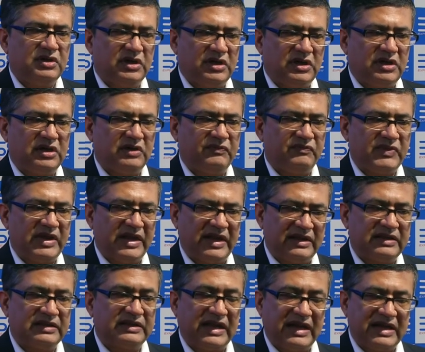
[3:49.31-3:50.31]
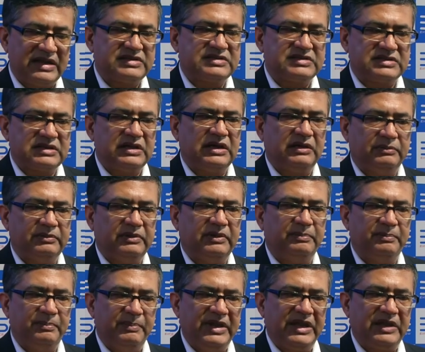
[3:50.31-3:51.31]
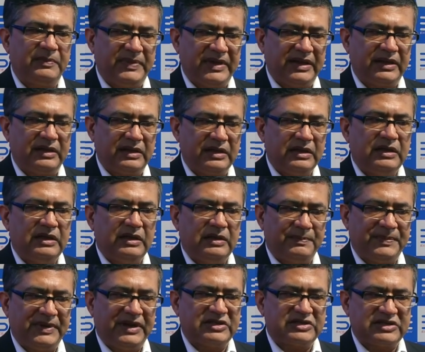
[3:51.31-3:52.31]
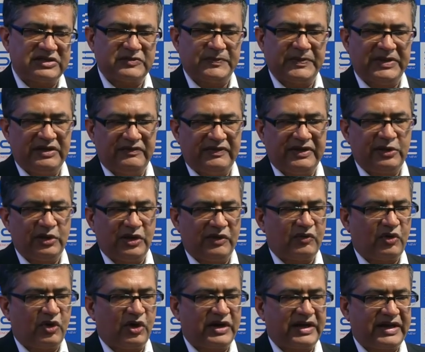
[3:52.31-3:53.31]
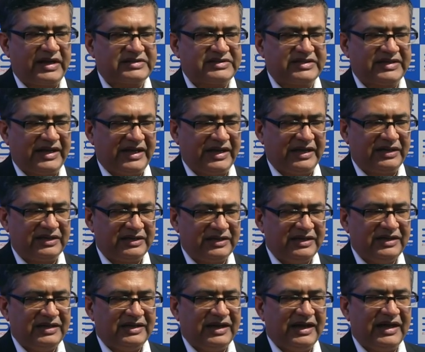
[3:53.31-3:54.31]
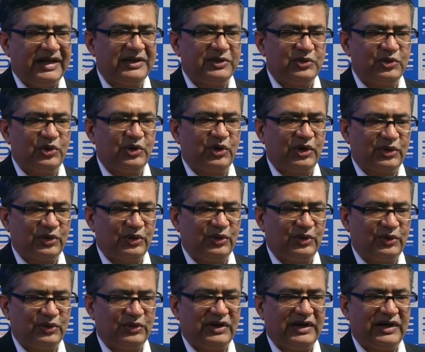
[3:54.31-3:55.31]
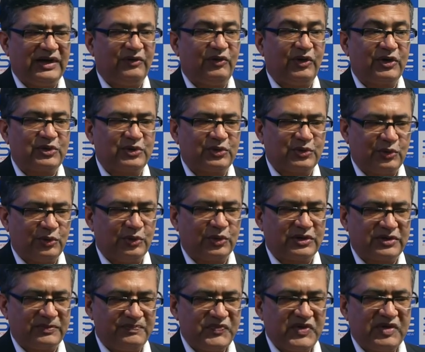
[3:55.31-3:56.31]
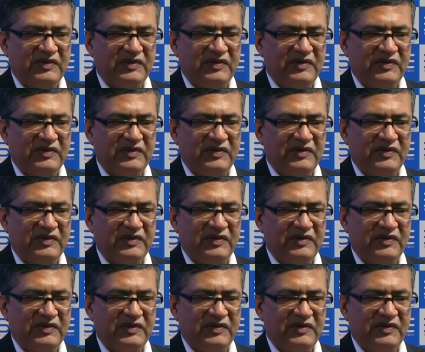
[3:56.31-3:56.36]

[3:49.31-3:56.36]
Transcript: Uh, and that is a, a, big, big plus, especially when you have contracts in hand and you do not know uh, what to quote.